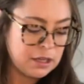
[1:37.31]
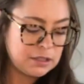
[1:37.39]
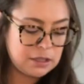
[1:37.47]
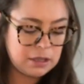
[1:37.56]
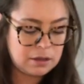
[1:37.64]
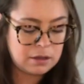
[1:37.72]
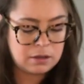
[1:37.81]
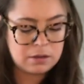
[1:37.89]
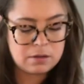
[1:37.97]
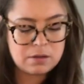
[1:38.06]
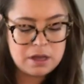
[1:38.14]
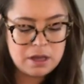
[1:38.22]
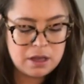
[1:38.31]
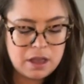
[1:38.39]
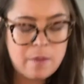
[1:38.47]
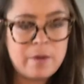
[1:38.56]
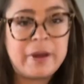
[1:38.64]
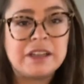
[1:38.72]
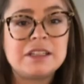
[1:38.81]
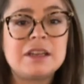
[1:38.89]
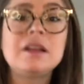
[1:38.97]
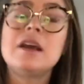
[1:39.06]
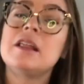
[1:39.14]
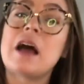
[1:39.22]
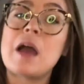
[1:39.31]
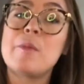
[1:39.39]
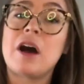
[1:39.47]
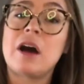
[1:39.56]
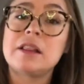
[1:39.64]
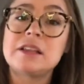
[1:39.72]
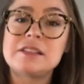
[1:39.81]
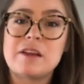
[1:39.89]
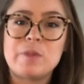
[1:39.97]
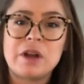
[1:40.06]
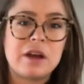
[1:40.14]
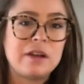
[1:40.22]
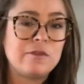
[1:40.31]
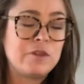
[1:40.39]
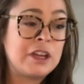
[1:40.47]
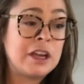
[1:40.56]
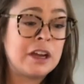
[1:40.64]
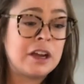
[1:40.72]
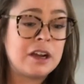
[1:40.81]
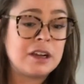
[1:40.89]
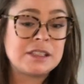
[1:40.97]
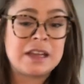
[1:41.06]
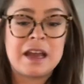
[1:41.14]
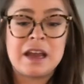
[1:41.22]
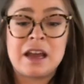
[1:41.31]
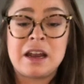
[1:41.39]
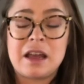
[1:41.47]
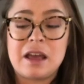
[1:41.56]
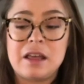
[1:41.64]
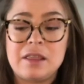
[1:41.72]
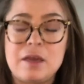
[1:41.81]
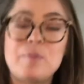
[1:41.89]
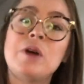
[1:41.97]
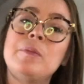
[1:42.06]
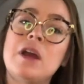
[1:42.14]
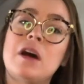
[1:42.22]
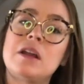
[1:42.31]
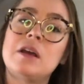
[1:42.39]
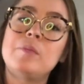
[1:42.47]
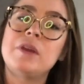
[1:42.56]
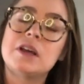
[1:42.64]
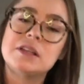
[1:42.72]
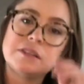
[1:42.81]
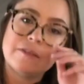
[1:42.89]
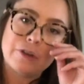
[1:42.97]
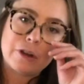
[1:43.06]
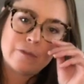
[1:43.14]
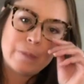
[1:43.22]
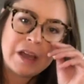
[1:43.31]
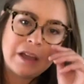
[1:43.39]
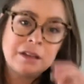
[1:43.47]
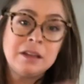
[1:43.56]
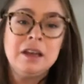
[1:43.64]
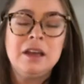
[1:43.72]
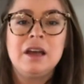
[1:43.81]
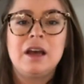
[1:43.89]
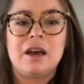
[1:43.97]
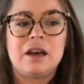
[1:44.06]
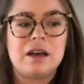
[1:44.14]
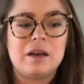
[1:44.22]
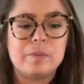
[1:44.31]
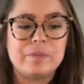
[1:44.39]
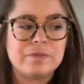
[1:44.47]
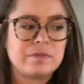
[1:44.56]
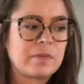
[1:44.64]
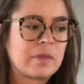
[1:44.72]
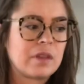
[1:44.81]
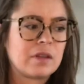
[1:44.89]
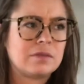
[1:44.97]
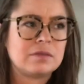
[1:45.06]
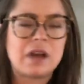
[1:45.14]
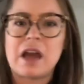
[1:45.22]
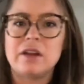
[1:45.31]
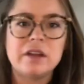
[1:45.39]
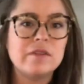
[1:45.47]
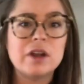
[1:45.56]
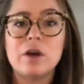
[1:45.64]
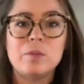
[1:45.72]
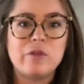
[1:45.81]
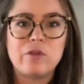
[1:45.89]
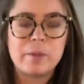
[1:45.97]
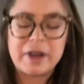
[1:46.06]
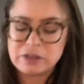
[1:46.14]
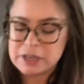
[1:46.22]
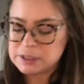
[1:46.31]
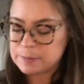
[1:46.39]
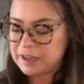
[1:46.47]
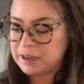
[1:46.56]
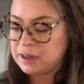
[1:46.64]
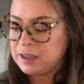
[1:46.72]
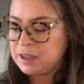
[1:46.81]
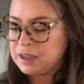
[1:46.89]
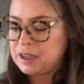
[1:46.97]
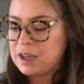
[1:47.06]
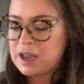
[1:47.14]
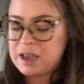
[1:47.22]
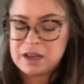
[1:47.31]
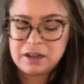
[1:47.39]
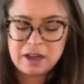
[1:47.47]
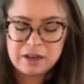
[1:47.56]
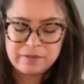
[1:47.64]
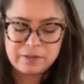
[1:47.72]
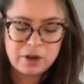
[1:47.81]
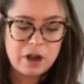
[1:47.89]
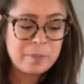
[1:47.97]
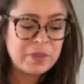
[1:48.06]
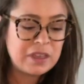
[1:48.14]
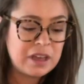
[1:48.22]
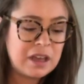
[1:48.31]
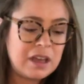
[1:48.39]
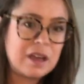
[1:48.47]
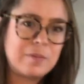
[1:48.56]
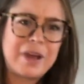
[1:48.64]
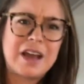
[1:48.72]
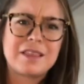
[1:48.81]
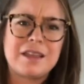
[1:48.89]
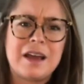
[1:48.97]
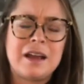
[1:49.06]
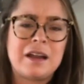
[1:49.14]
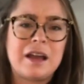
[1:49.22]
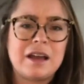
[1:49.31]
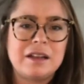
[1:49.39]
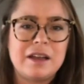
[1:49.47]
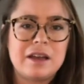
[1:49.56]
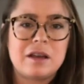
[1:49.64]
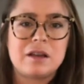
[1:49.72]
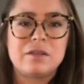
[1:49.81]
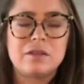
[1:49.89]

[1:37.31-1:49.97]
So gabapentin, I'm on this. I've been on it for years, and they put me on it because of nerve pain. I don't even know, before my transplant, I get a lot of neuropathy, and back then I had like